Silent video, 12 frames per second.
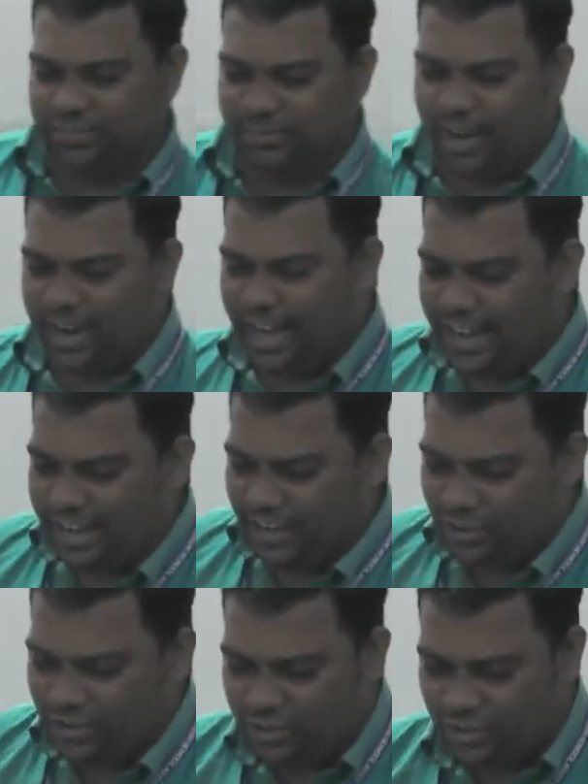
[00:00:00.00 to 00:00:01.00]
by
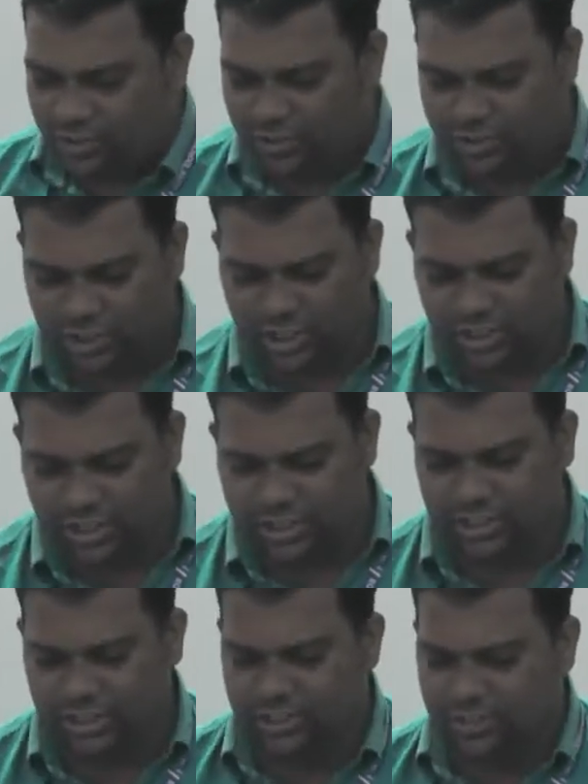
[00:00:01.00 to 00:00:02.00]
direct
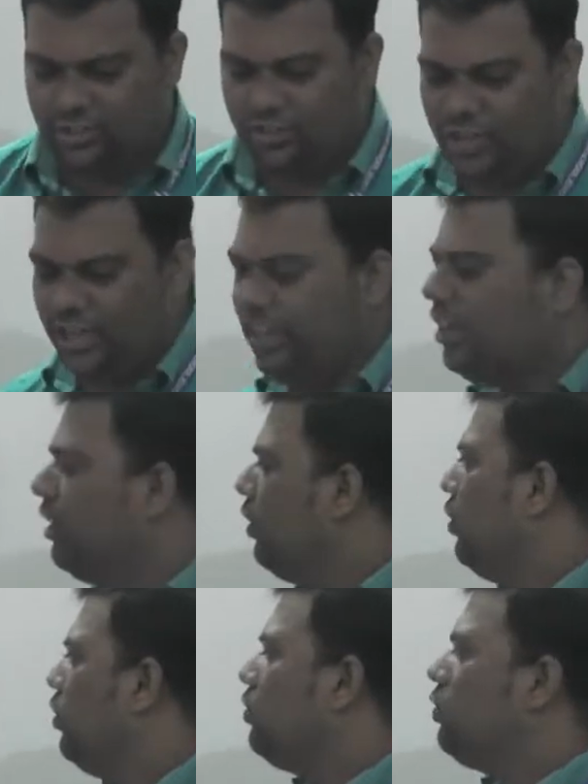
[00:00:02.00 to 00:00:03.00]
synthesis. Okay,
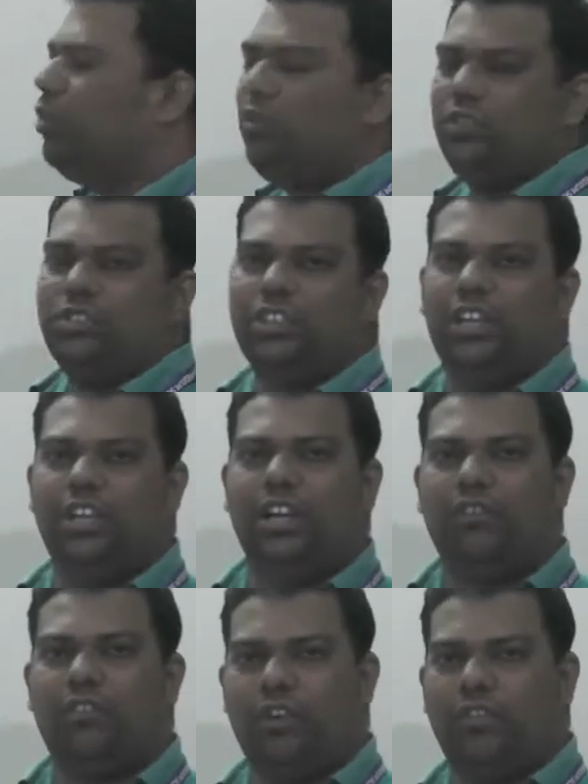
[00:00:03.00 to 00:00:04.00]
so see
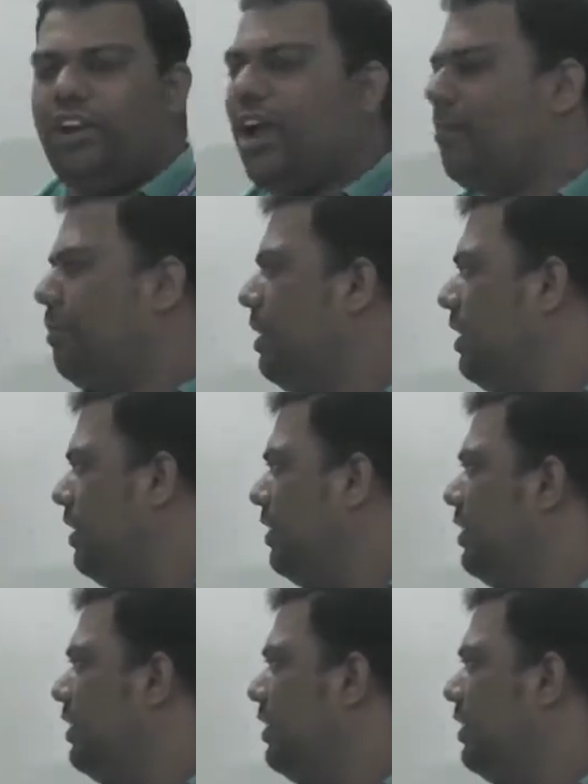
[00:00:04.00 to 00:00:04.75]
here what will happen.